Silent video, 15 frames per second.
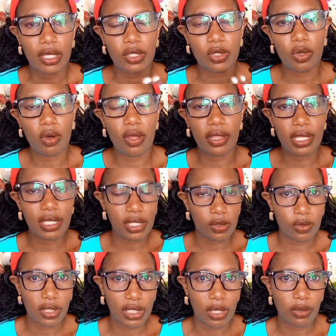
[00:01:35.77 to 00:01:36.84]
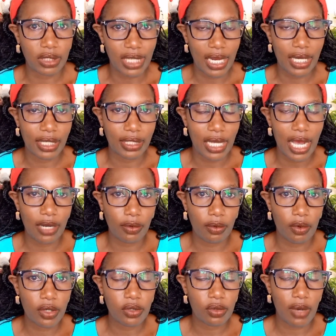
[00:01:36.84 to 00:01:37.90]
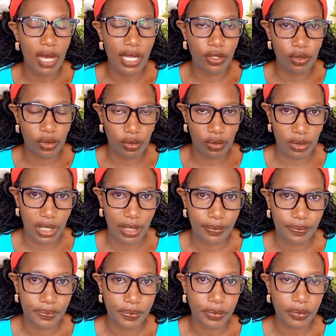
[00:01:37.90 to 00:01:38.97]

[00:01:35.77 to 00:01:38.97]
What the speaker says: So this is what I want to urge you today.